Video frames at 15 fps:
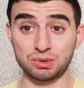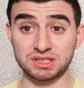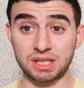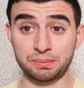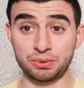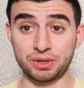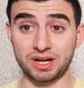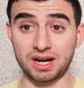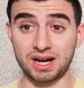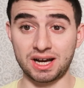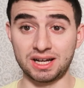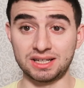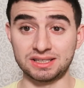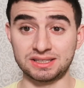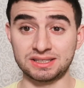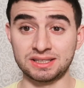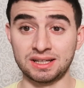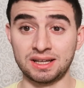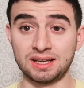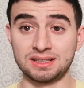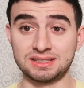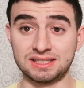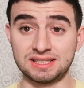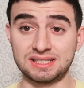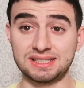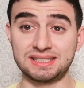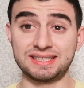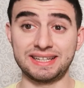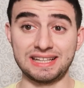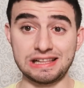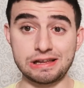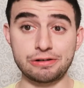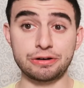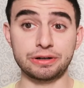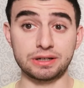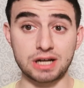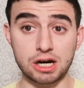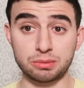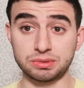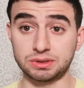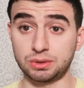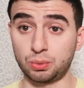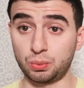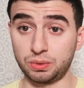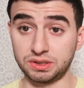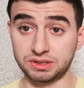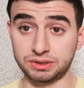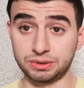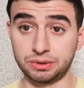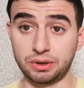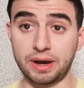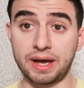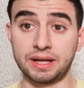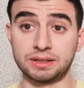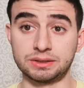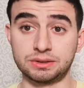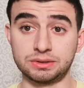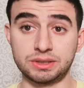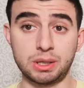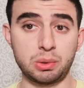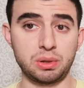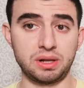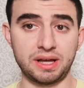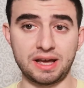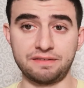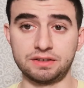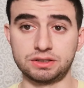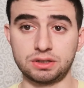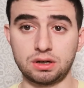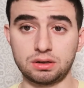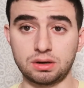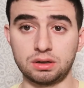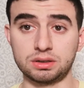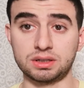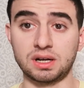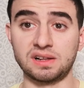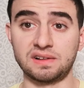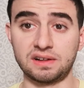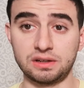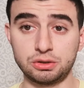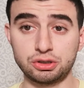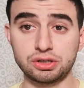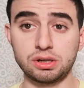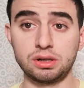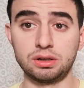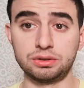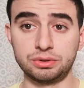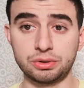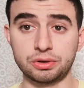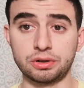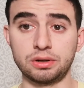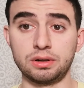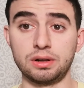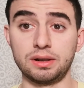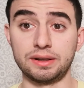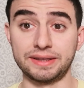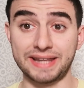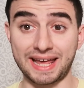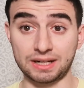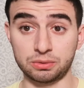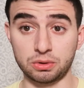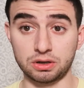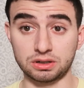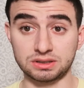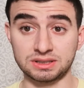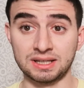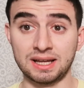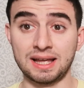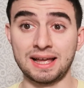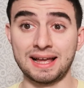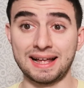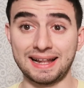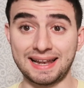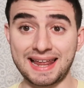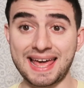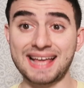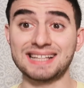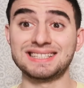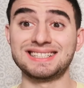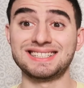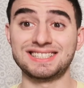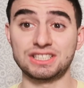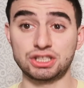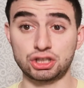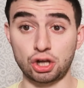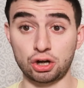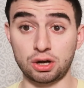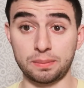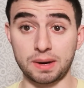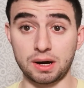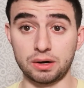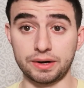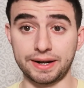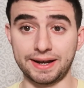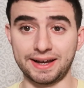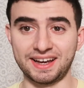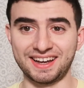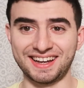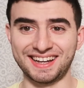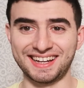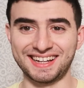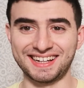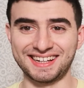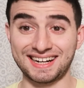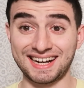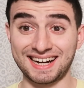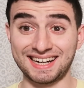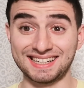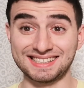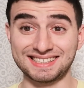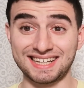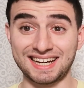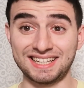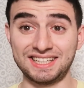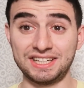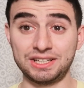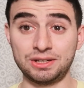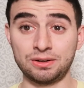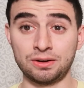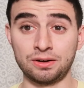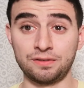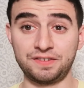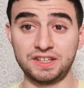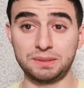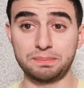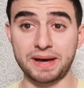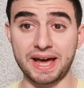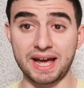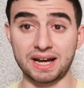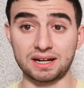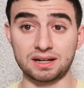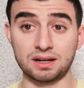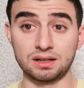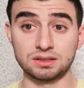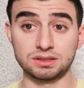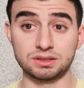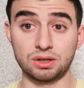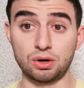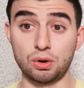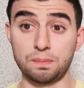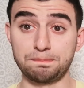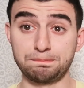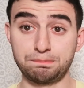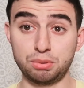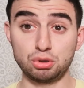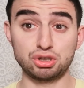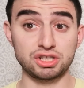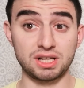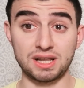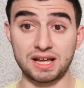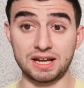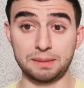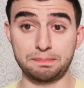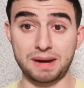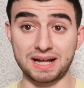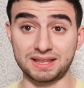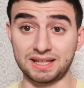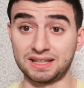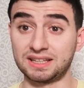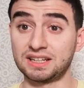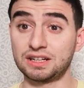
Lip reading: what's up you guys? This is Ilarion Garbuzov with you, and today we'll have a talk on convolutional neural networks. Let's talk about it! Guys, I need your feedback, so push the like button,